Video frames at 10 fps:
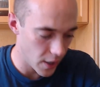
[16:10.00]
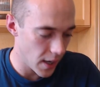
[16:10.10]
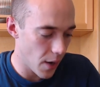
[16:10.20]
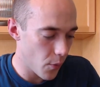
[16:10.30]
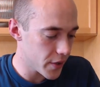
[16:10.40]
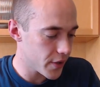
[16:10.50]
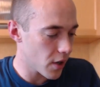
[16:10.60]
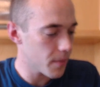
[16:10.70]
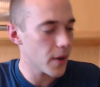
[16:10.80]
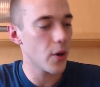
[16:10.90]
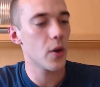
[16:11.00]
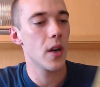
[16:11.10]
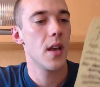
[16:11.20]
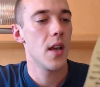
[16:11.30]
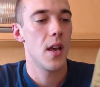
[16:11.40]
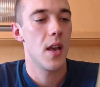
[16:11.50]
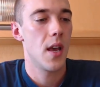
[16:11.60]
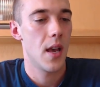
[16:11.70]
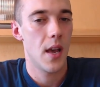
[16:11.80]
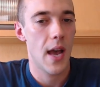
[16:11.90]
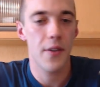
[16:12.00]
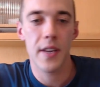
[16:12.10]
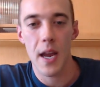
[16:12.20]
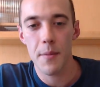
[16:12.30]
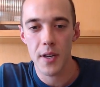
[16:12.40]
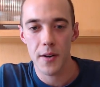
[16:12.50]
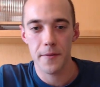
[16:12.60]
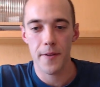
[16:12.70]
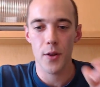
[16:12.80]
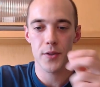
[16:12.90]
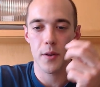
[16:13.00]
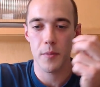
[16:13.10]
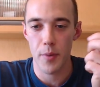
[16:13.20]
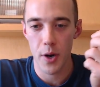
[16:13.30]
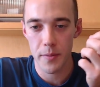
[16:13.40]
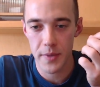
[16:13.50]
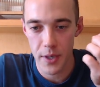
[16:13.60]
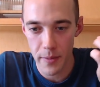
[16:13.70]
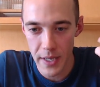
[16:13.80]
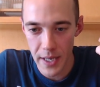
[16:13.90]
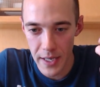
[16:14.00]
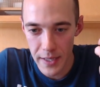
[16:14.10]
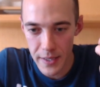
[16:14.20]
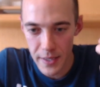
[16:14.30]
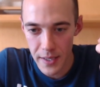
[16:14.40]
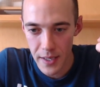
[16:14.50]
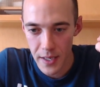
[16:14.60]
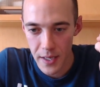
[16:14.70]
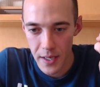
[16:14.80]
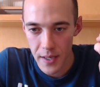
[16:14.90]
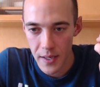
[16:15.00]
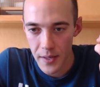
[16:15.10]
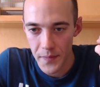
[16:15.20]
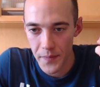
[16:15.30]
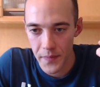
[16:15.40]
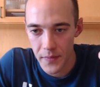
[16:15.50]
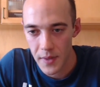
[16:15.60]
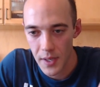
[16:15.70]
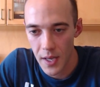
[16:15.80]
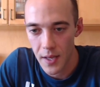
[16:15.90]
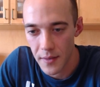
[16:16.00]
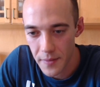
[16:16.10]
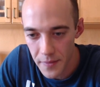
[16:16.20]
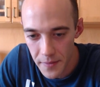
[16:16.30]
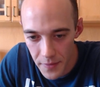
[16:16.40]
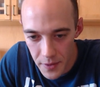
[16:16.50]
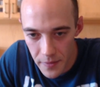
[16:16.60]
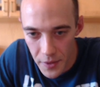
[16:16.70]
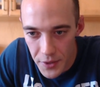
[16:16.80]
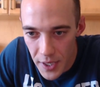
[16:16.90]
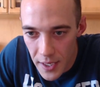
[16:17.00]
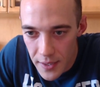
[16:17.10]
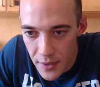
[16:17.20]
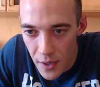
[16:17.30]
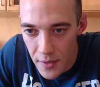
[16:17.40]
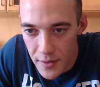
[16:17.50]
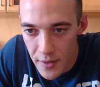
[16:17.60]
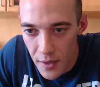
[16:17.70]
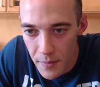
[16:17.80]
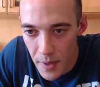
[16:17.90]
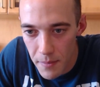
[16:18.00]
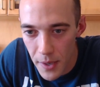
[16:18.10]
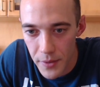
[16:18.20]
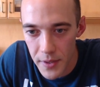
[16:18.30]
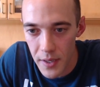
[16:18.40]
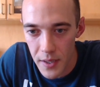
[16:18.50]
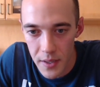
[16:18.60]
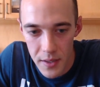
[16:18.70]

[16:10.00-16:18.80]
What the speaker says: I want to talk about how the camera kind of follows on berms here because, okay, first of all, the chat's on stuck on my mouse here.